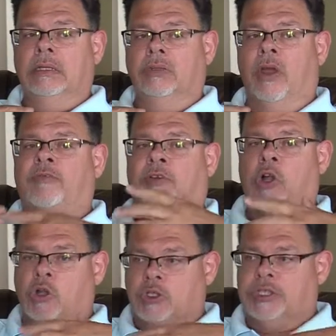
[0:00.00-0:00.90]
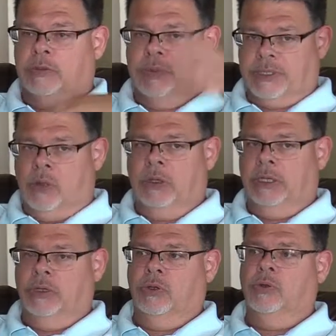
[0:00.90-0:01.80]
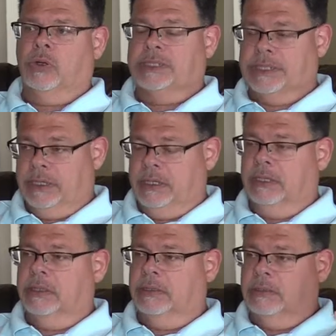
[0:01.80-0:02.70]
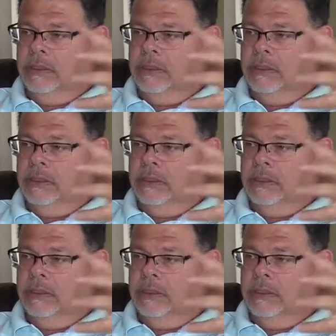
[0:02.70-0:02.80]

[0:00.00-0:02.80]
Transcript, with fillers: You know, at first it was only in New York City, and